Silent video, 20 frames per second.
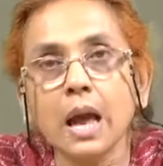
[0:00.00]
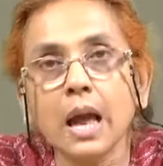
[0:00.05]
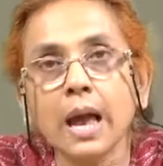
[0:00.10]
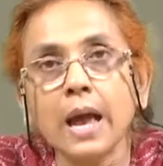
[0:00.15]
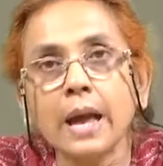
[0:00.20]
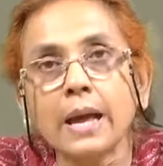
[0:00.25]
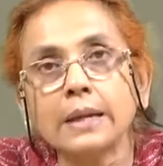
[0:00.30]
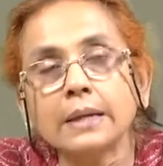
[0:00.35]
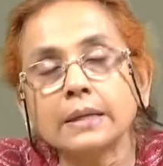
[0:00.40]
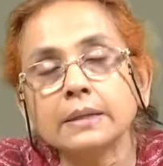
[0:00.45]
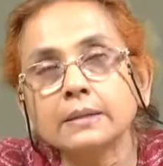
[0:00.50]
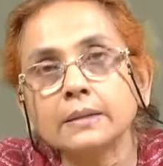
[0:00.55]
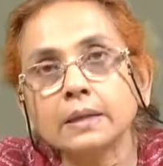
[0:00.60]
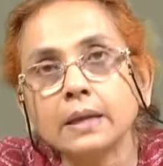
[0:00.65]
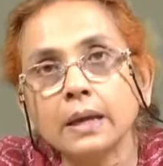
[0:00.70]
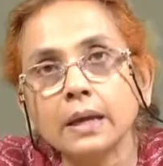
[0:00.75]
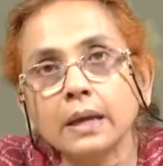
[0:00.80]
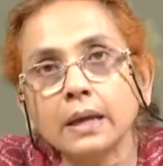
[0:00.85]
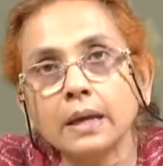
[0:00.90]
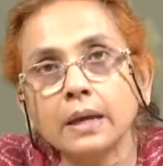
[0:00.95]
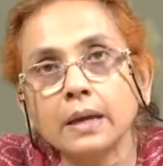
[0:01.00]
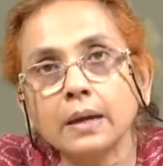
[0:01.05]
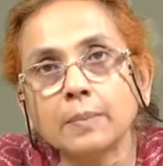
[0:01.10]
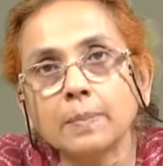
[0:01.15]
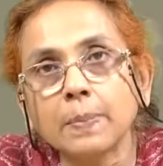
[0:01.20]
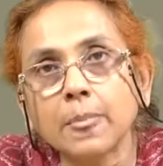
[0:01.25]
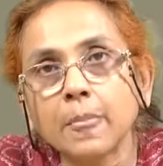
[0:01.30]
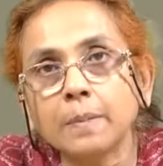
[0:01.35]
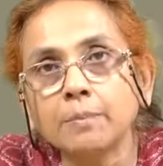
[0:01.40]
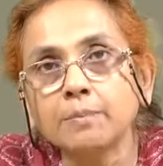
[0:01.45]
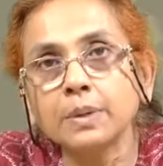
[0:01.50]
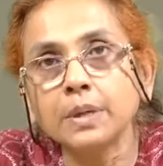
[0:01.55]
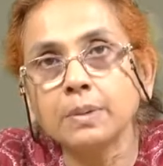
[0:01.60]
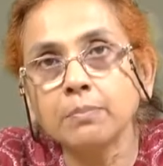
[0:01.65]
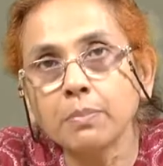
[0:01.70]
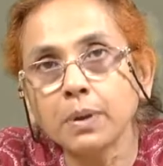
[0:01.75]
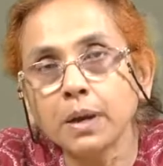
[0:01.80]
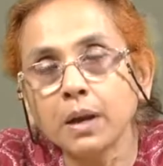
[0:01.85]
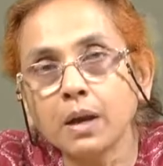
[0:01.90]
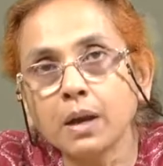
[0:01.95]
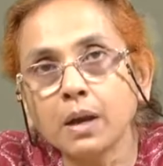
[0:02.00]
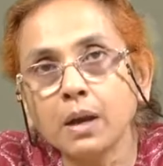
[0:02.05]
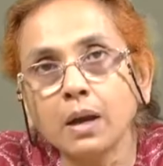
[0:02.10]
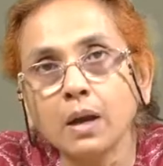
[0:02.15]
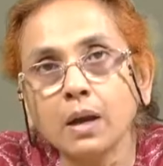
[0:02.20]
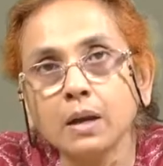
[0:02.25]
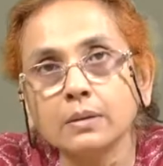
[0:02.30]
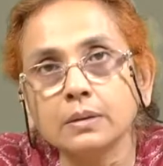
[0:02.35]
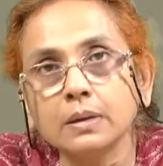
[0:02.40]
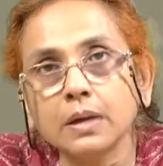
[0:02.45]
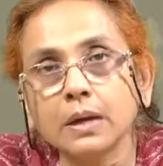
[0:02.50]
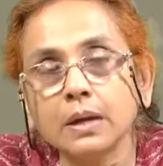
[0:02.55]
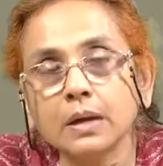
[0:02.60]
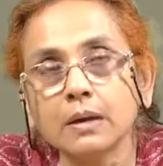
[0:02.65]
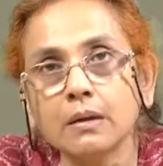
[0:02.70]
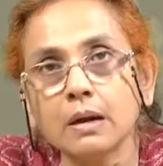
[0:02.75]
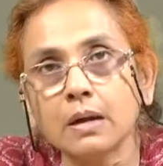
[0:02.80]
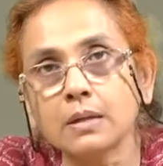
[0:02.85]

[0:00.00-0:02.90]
and their people, their